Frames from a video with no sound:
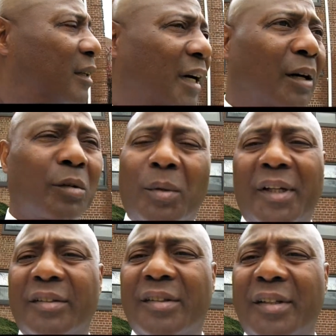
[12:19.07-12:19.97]
I don't know what
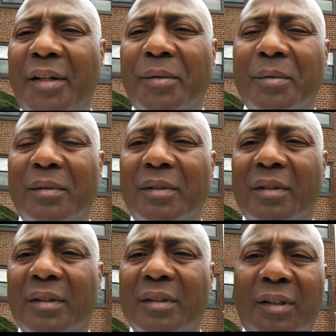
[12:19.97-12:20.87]
else to tell you.
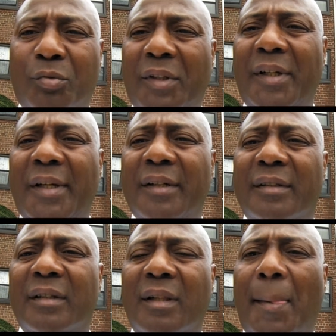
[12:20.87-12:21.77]
It's what it is.
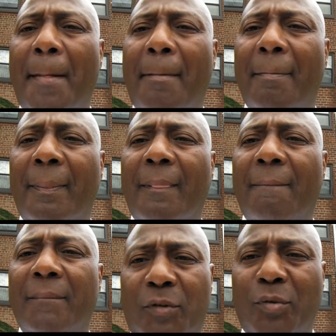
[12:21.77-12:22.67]

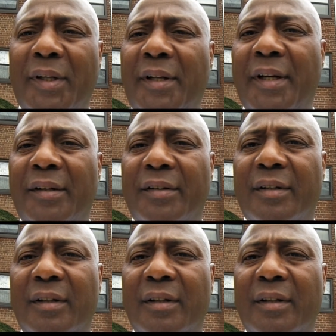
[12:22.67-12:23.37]
It's what it is.